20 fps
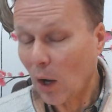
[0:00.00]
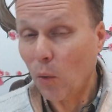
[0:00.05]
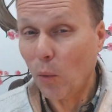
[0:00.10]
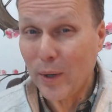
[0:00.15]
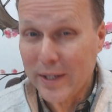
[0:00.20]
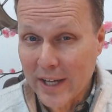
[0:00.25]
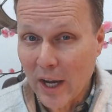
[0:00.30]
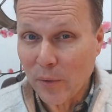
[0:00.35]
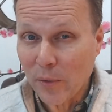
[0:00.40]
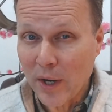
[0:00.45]

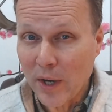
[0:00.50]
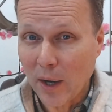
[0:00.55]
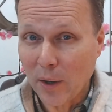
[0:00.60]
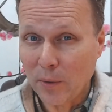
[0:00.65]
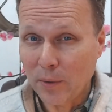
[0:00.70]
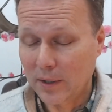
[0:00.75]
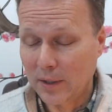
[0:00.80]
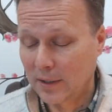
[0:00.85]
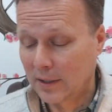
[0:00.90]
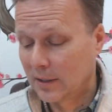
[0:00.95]
We don't
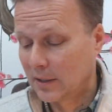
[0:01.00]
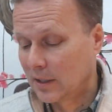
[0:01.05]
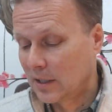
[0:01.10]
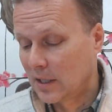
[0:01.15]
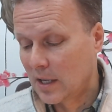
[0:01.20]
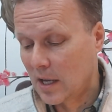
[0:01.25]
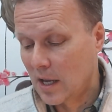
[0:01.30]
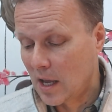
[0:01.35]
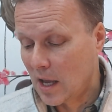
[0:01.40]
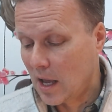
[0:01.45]
know.
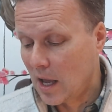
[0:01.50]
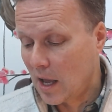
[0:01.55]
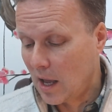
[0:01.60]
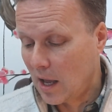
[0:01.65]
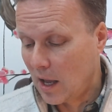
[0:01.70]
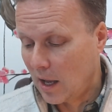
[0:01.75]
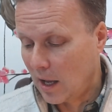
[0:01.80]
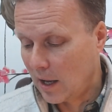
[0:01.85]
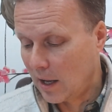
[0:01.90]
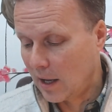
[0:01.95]

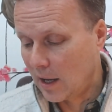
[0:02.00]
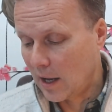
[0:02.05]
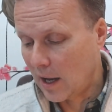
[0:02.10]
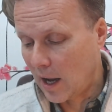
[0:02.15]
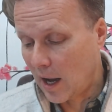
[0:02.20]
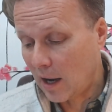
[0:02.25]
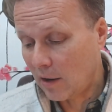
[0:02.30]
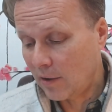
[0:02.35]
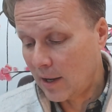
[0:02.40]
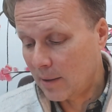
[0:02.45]

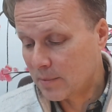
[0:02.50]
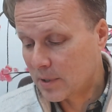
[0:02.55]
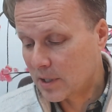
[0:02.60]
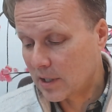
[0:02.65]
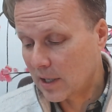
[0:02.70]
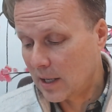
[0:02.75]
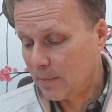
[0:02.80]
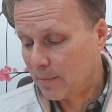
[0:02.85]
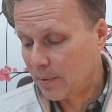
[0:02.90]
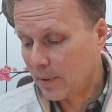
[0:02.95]
REM
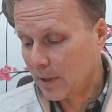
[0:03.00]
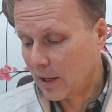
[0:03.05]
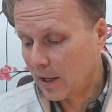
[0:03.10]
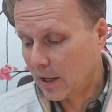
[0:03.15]
sleep,